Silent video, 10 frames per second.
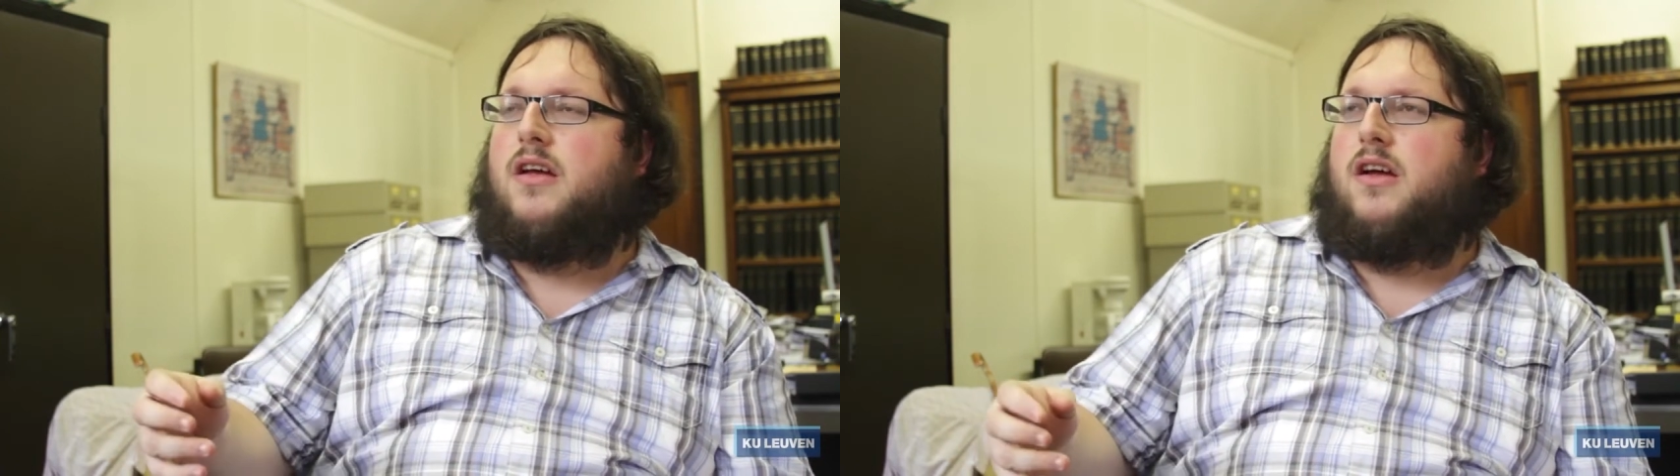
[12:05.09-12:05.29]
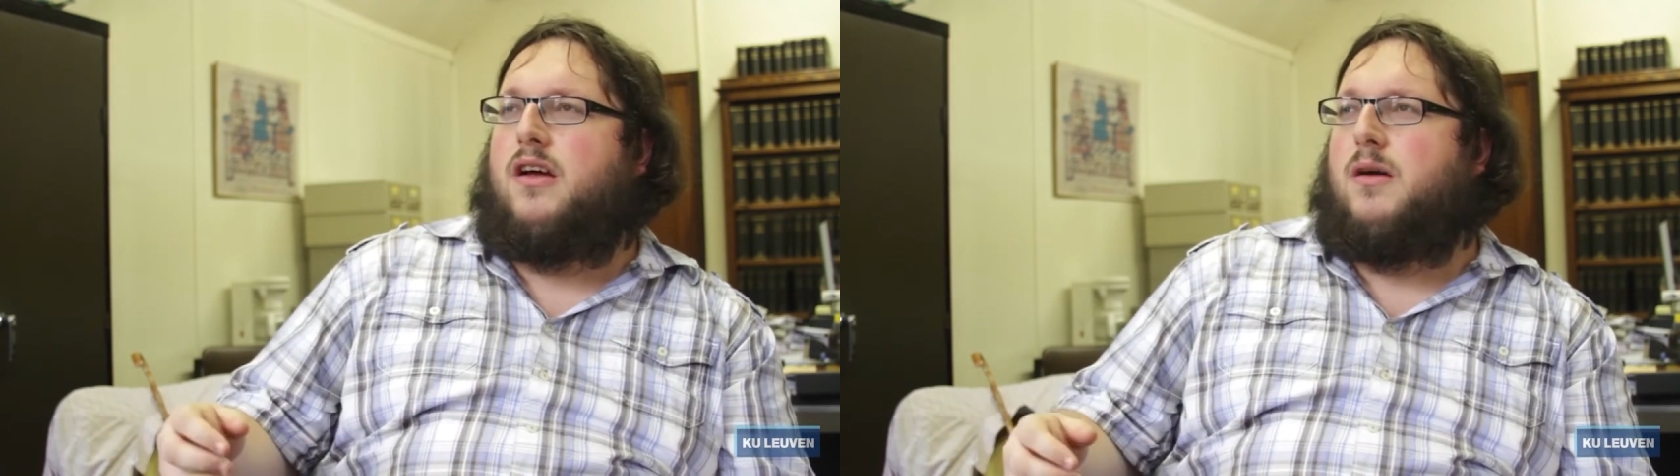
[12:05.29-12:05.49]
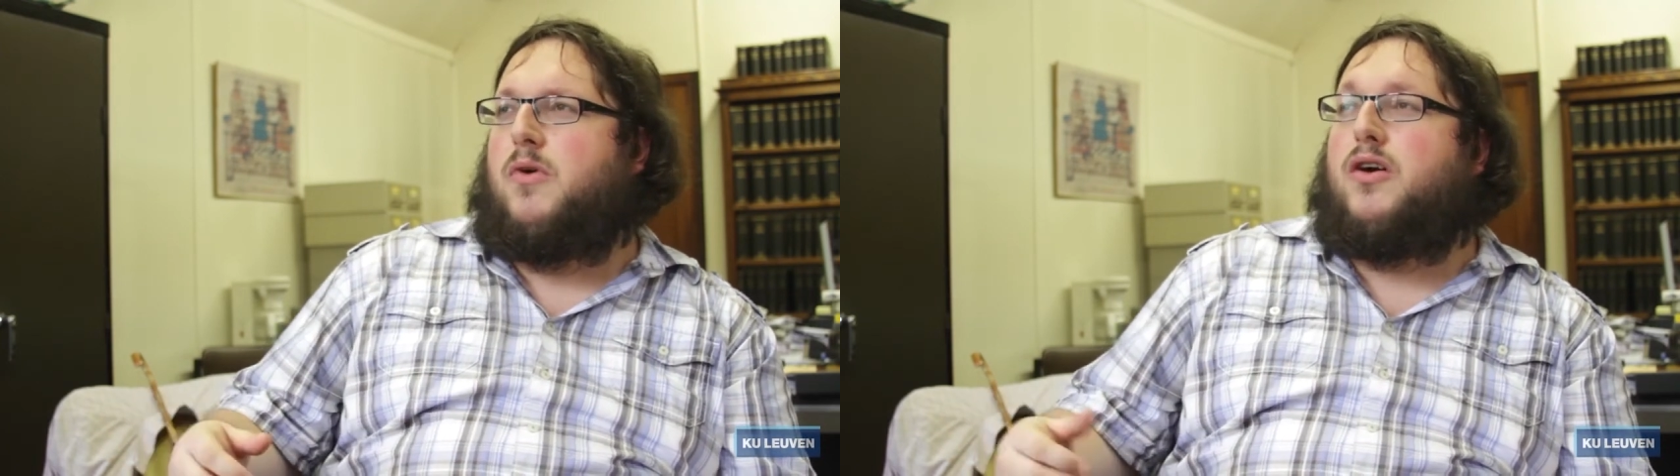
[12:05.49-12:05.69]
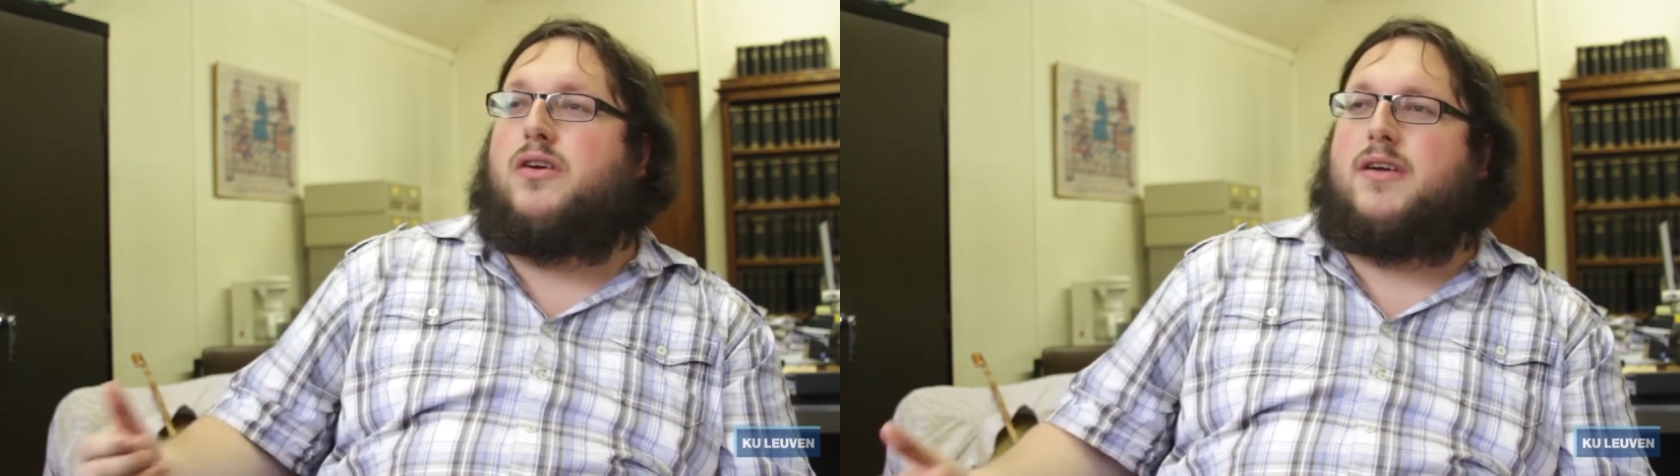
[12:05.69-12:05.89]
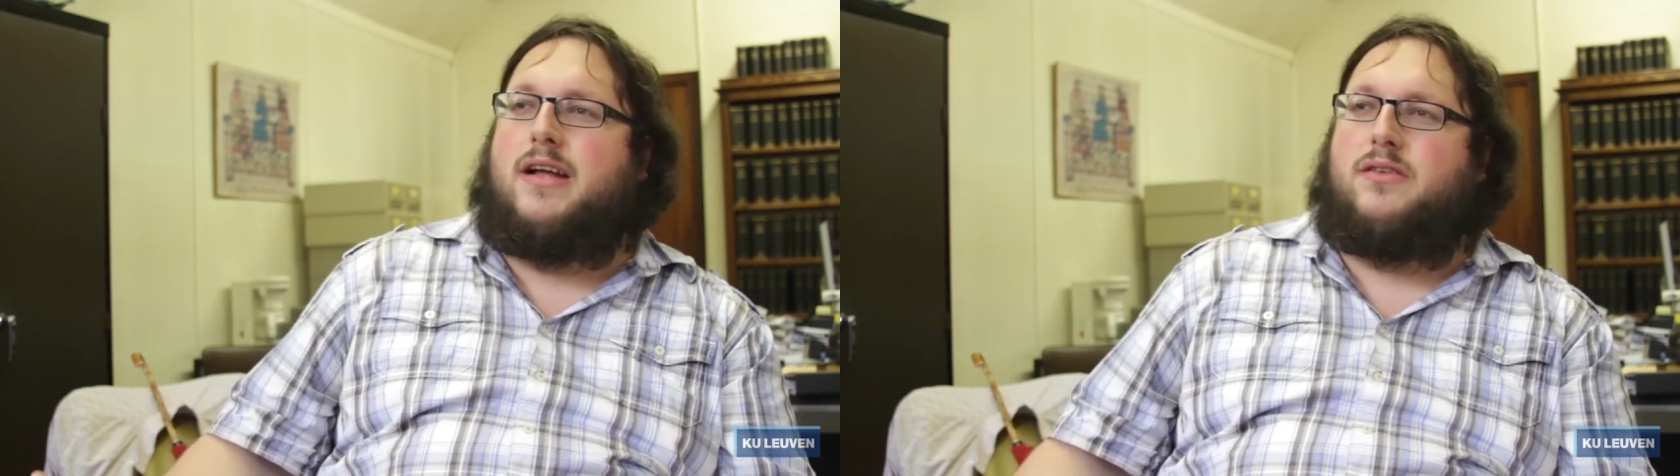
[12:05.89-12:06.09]

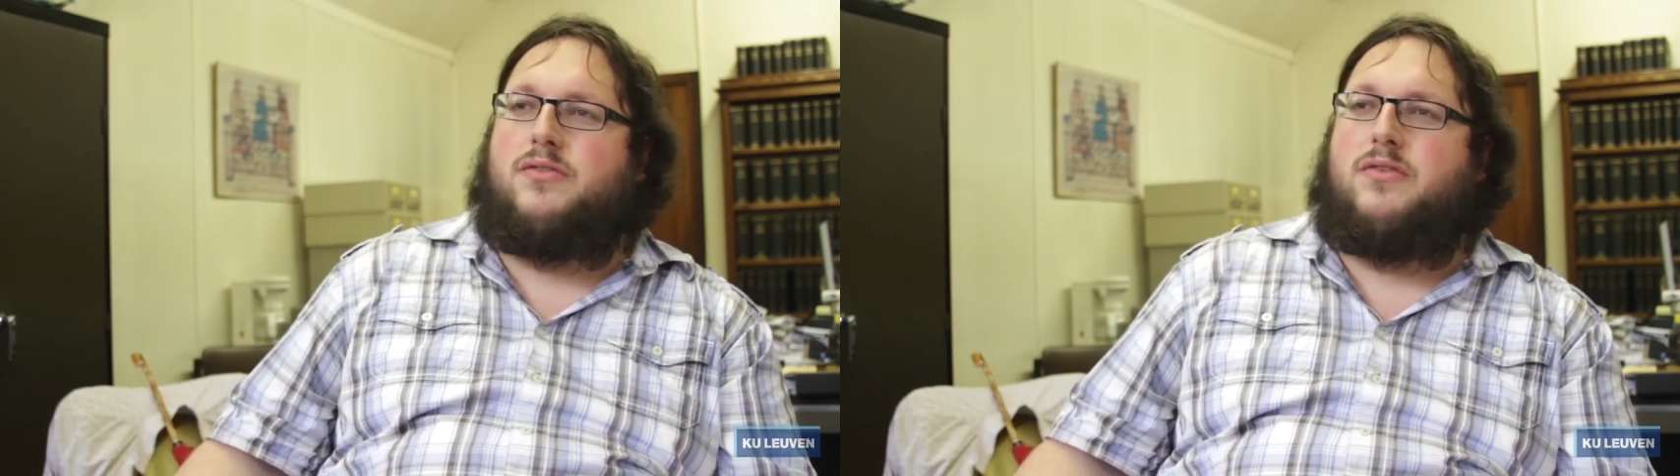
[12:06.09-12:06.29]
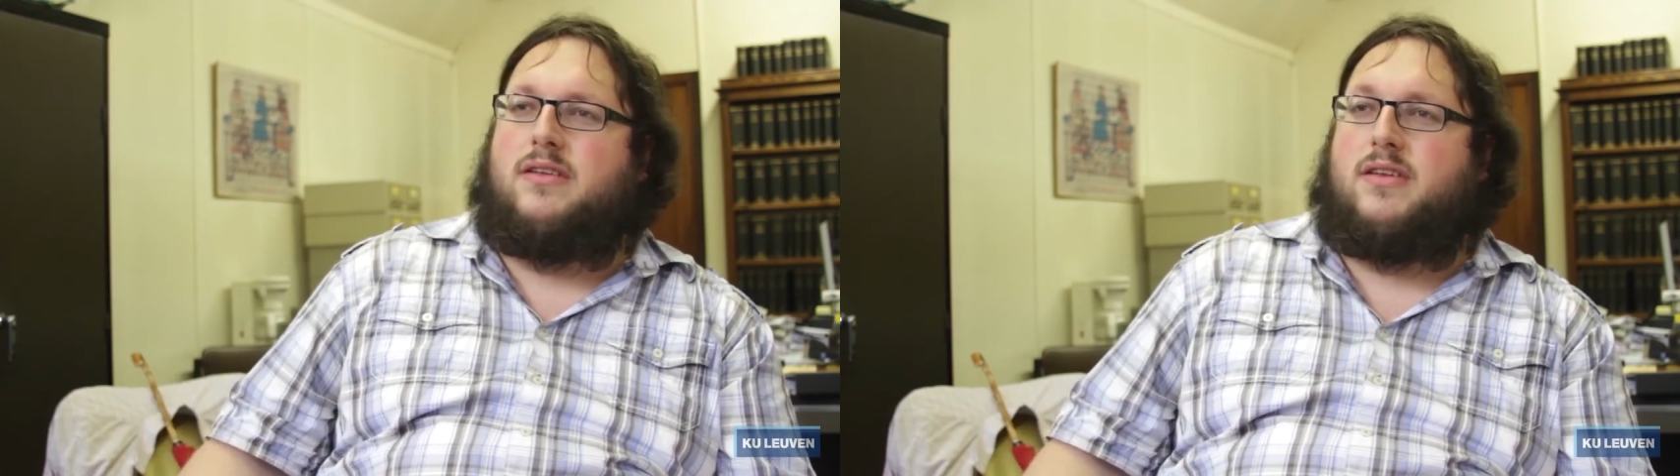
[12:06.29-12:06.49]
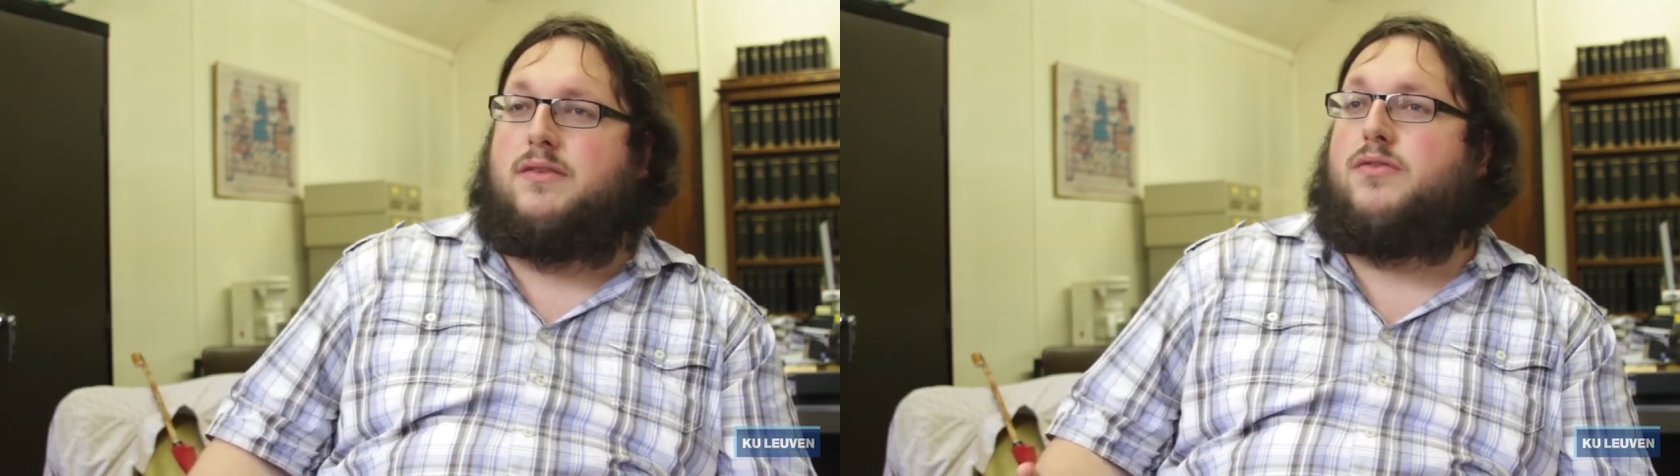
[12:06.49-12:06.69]
other kinds of reasoning.